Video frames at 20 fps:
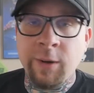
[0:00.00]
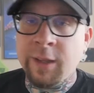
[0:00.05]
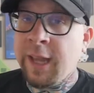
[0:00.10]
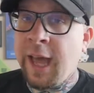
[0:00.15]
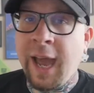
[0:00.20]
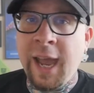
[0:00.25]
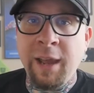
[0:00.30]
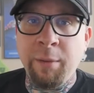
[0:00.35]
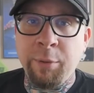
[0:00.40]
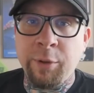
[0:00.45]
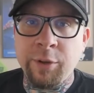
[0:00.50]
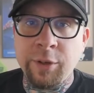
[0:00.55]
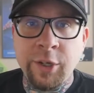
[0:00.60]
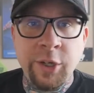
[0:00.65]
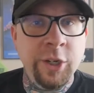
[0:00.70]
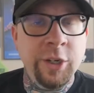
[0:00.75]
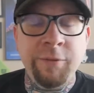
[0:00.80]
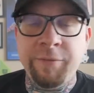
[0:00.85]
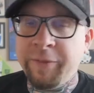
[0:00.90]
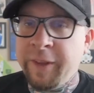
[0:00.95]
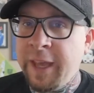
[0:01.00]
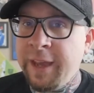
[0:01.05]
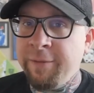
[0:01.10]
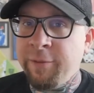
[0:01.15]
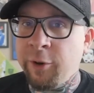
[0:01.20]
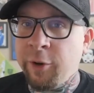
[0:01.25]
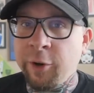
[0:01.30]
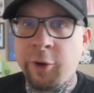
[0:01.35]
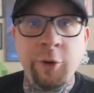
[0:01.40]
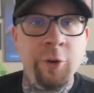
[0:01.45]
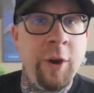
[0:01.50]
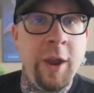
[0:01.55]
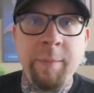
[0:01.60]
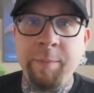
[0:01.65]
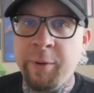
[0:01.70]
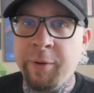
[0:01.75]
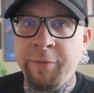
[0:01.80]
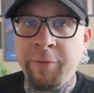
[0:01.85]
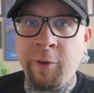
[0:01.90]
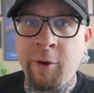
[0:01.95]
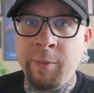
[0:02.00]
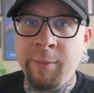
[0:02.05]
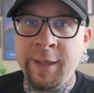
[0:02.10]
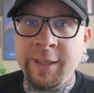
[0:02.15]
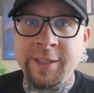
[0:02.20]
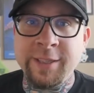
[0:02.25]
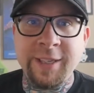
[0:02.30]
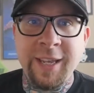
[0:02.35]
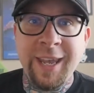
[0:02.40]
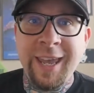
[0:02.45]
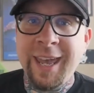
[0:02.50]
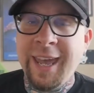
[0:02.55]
Reliable. Good flavor. Great performance.